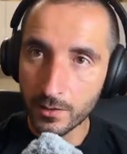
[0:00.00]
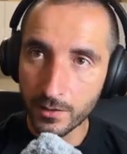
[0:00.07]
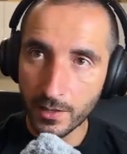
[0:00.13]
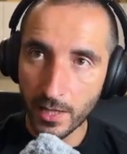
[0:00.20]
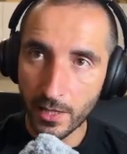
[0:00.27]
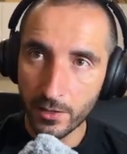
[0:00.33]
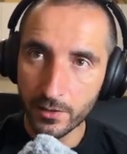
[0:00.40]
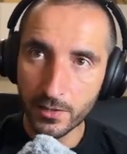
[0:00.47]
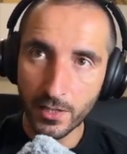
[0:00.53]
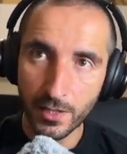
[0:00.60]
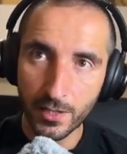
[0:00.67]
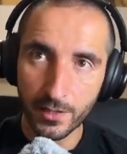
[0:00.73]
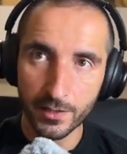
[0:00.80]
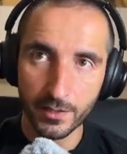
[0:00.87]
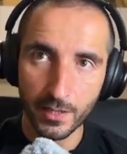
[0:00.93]
directory
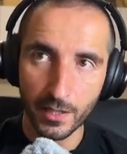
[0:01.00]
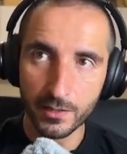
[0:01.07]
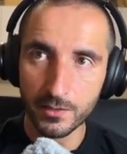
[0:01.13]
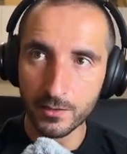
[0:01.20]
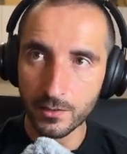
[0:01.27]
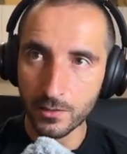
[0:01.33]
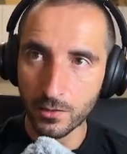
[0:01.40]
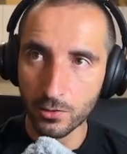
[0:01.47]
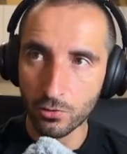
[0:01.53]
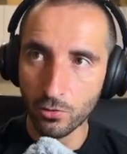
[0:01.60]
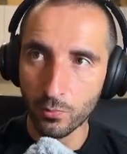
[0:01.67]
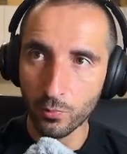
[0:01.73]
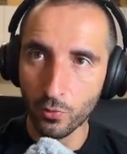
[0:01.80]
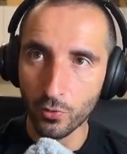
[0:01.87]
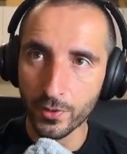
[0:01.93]
that the
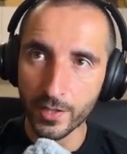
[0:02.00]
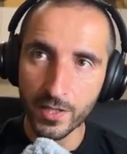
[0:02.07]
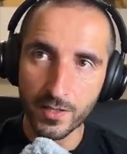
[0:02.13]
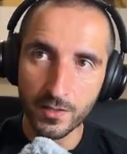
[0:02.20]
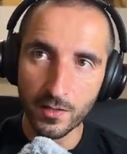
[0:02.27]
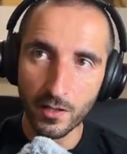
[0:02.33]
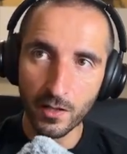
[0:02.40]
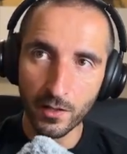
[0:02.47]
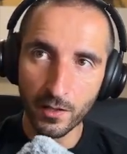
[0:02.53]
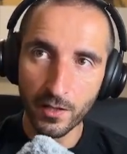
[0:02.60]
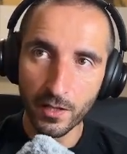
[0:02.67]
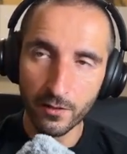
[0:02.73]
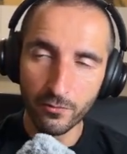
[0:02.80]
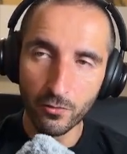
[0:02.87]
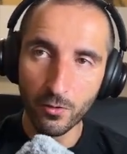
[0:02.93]
notebook is
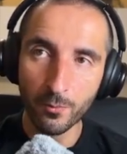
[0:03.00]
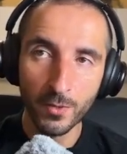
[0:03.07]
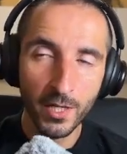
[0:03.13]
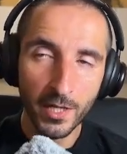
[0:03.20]
running from